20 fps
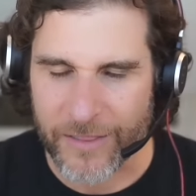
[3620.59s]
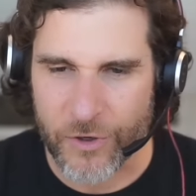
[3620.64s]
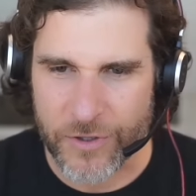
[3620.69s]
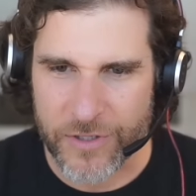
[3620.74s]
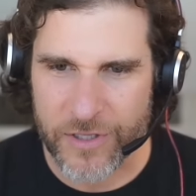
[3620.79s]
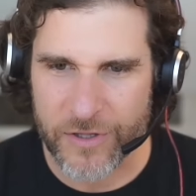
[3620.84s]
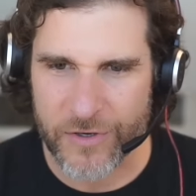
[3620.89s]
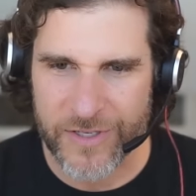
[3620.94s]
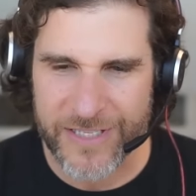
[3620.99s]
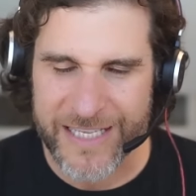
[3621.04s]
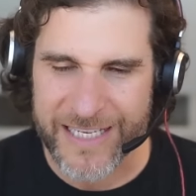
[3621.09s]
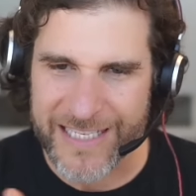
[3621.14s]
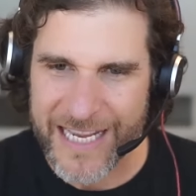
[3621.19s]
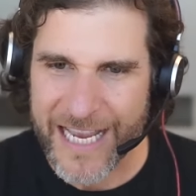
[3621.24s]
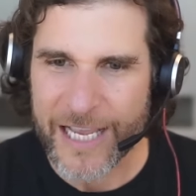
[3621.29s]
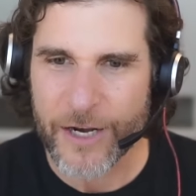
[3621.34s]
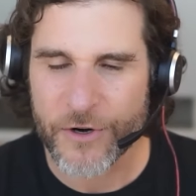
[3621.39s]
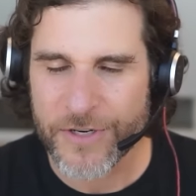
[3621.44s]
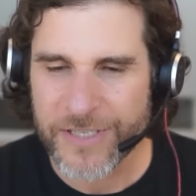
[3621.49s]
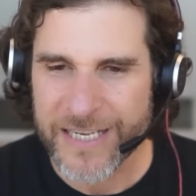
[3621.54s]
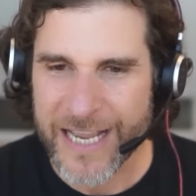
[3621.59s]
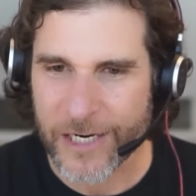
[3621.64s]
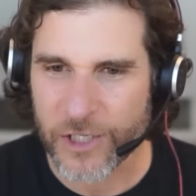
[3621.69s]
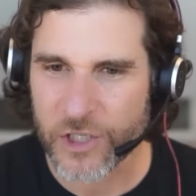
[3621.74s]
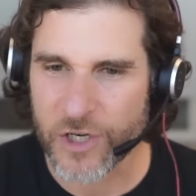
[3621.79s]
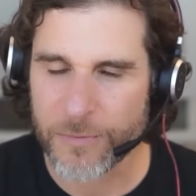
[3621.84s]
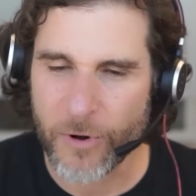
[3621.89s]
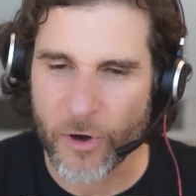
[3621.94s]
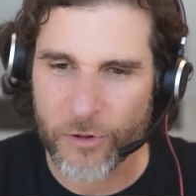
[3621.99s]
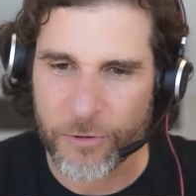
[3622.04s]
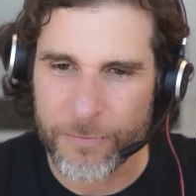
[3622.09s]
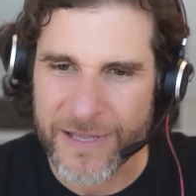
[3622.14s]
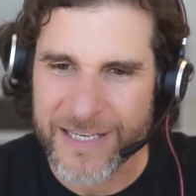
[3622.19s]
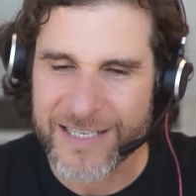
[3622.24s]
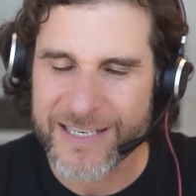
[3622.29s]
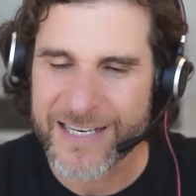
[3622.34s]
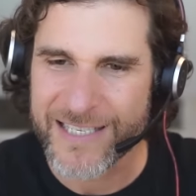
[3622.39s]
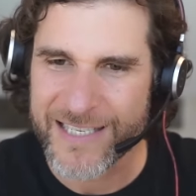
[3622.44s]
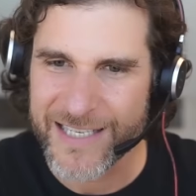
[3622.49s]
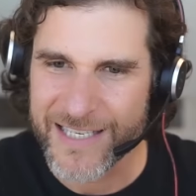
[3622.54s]
There's there's this intersection. Both
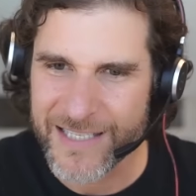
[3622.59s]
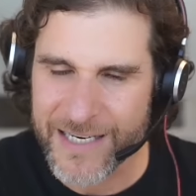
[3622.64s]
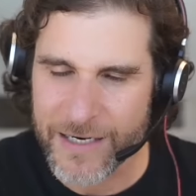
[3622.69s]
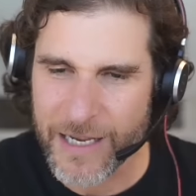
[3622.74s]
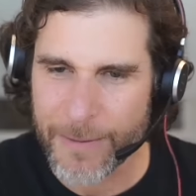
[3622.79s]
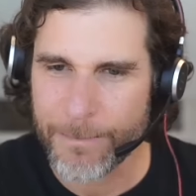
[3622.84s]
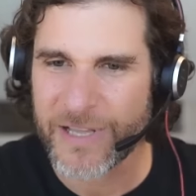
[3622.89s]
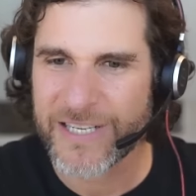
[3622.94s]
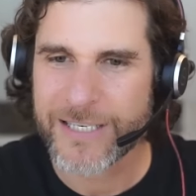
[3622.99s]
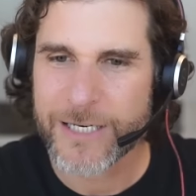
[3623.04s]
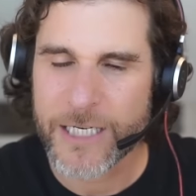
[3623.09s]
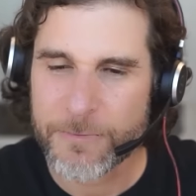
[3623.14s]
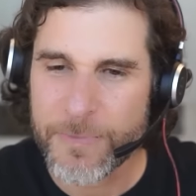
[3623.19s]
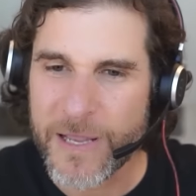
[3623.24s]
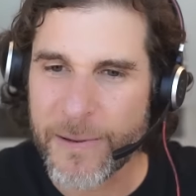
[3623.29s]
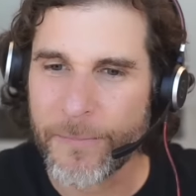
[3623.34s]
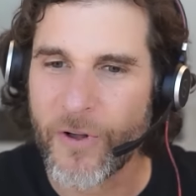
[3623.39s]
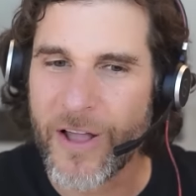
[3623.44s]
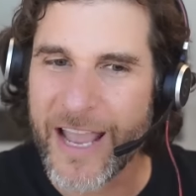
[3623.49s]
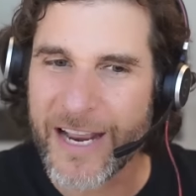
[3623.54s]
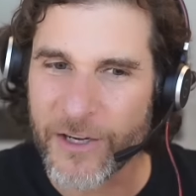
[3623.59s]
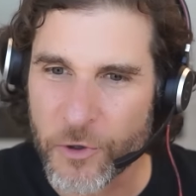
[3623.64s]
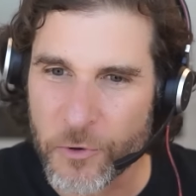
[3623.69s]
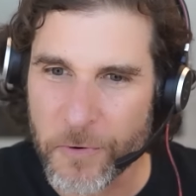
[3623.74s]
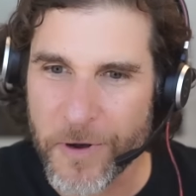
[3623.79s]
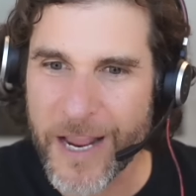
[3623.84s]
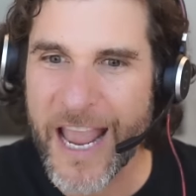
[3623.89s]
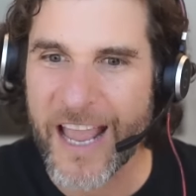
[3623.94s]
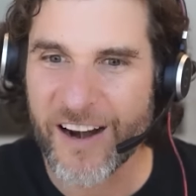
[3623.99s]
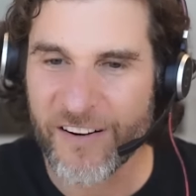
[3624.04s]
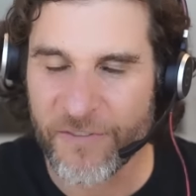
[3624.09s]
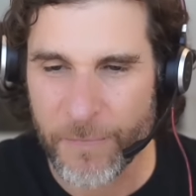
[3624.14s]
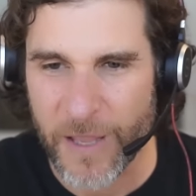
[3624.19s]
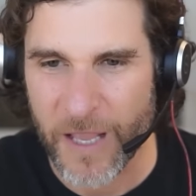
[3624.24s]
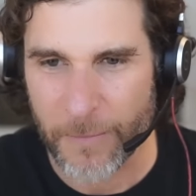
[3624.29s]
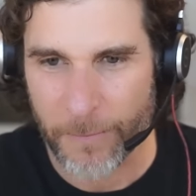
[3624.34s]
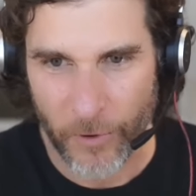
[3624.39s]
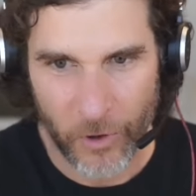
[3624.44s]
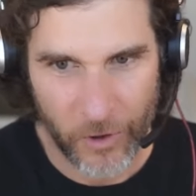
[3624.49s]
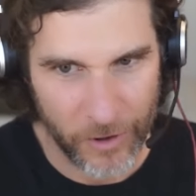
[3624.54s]
businesses, business people, and creative
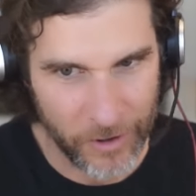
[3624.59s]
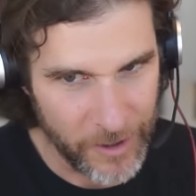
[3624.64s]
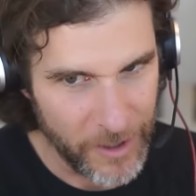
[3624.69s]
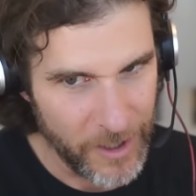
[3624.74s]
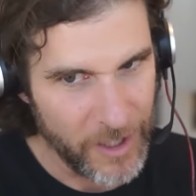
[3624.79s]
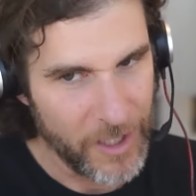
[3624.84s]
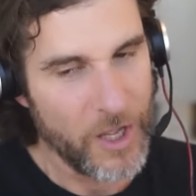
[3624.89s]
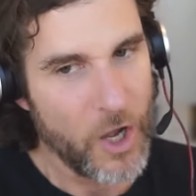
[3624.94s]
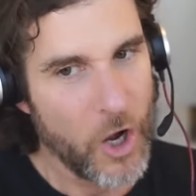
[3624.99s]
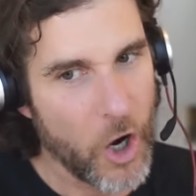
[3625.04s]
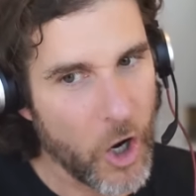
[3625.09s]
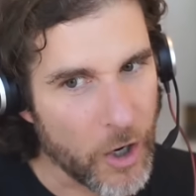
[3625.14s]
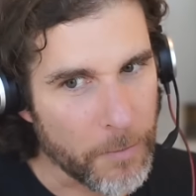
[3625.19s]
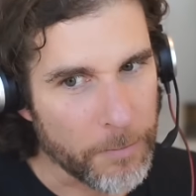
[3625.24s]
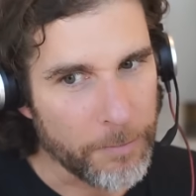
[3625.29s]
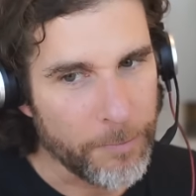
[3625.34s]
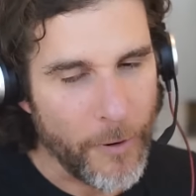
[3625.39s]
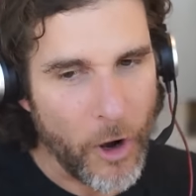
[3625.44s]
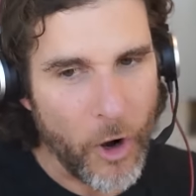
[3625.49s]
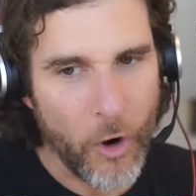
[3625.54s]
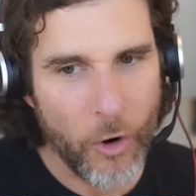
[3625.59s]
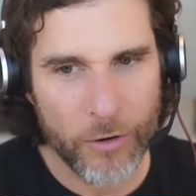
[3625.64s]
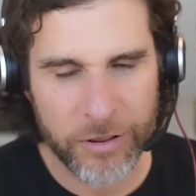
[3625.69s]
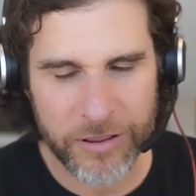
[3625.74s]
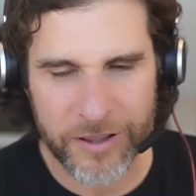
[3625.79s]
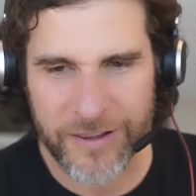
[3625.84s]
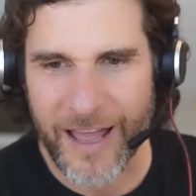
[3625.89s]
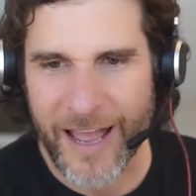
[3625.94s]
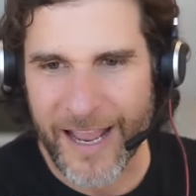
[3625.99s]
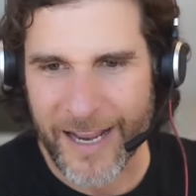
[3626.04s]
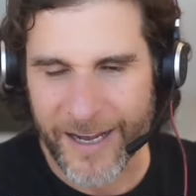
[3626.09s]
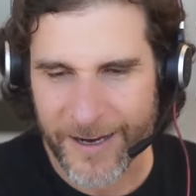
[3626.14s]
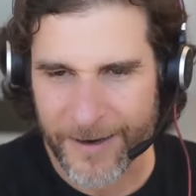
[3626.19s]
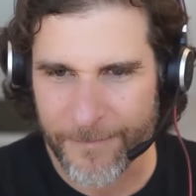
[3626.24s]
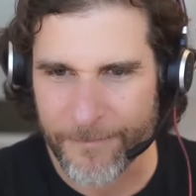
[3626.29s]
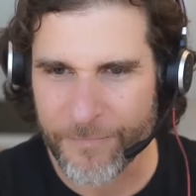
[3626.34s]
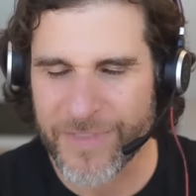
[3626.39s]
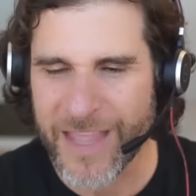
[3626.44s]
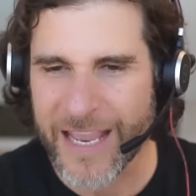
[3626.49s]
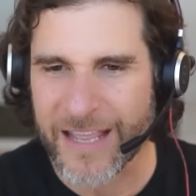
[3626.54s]
people are both like
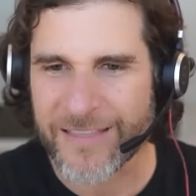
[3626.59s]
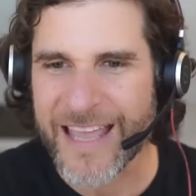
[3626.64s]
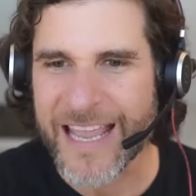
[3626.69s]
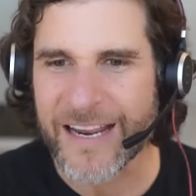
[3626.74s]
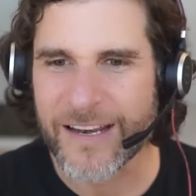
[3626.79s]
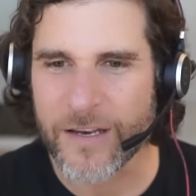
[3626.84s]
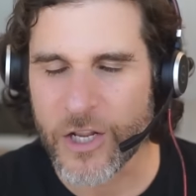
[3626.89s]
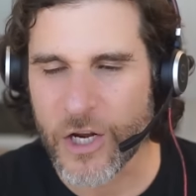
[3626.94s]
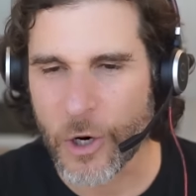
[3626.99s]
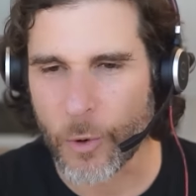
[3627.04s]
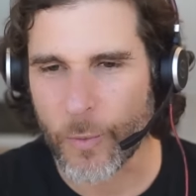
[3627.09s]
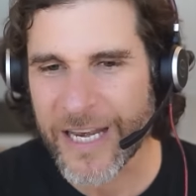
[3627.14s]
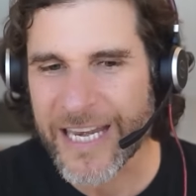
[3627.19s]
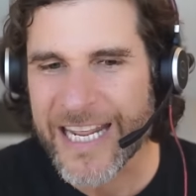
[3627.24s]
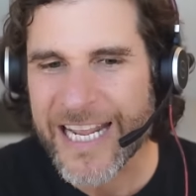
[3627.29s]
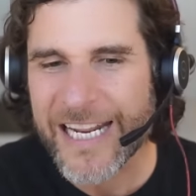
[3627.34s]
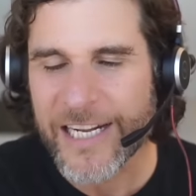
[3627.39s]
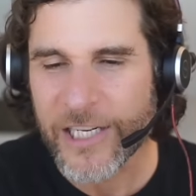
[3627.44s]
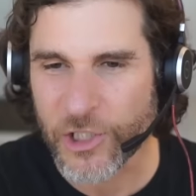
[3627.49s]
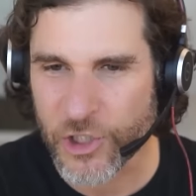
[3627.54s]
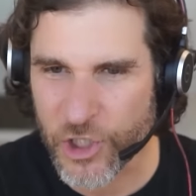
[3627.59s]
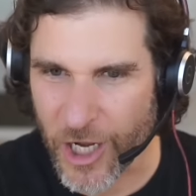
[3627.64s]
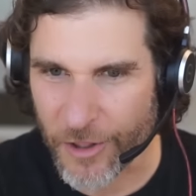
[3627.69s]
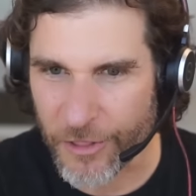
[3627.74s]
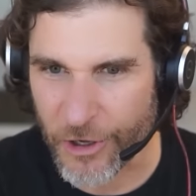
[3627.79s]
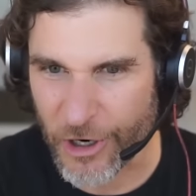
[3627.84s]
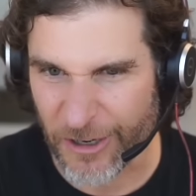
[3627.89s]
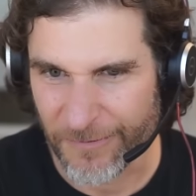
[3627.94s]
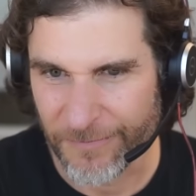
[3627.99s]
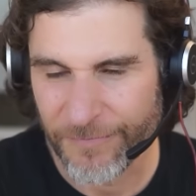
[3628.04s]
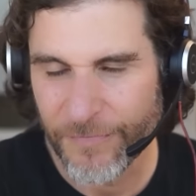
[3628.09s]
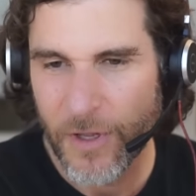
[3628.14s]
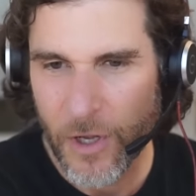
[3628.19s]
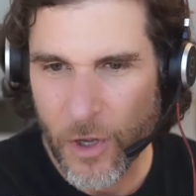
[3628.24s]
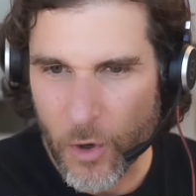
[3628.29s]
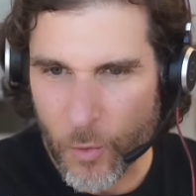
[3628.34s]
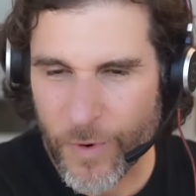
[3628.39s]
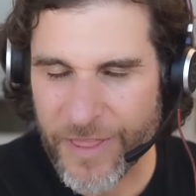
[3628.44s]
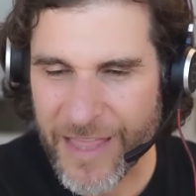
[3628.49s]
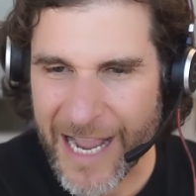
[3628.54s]
they they you know we need each other
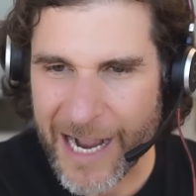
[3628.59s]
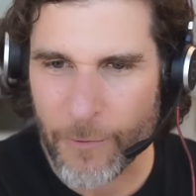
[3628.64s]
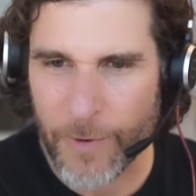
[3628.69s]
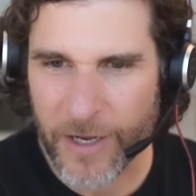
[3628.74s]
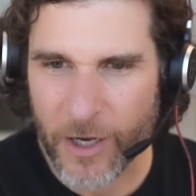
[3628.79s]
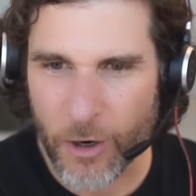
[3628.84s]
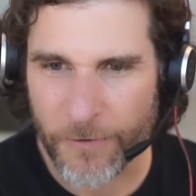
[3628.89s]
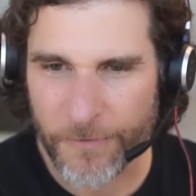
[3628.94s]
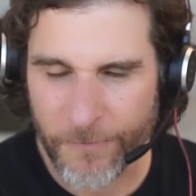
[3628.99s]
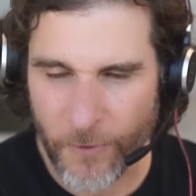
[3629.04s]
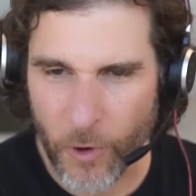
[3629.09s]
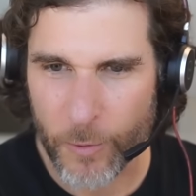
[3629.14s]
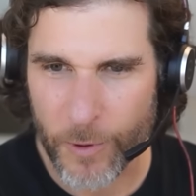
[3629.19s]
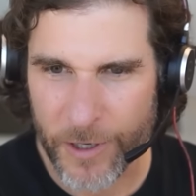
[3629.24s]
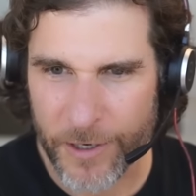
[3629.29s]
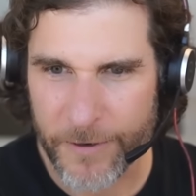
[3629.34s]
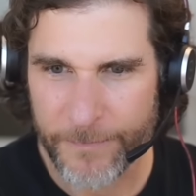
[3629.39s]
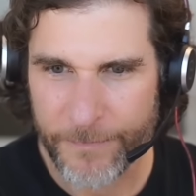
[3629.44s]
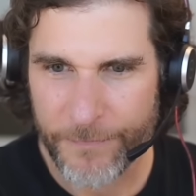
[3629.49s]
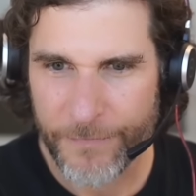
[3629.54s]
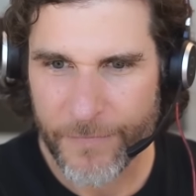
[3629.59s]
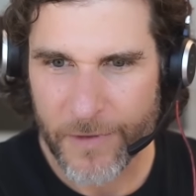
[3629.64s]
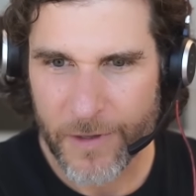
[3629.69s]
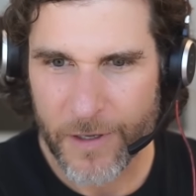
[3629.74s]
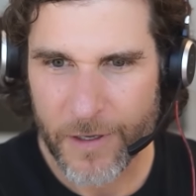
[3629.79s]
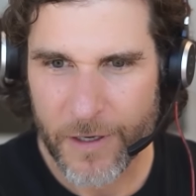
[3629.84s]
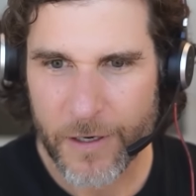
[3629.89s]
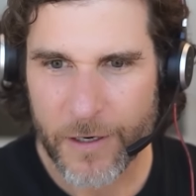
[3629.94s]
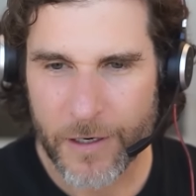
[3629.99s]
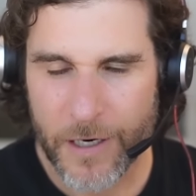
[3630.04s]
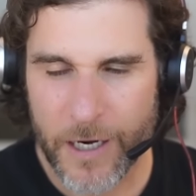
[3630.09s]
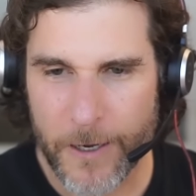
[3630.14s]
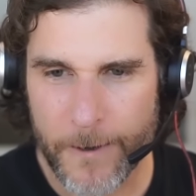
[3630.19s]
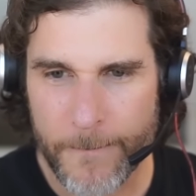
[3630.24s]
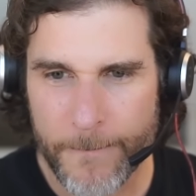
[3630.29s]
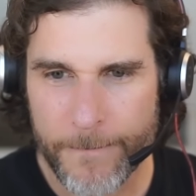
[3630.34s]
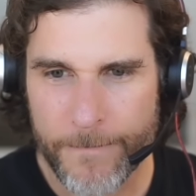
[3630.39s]
with how we go forward. Okay.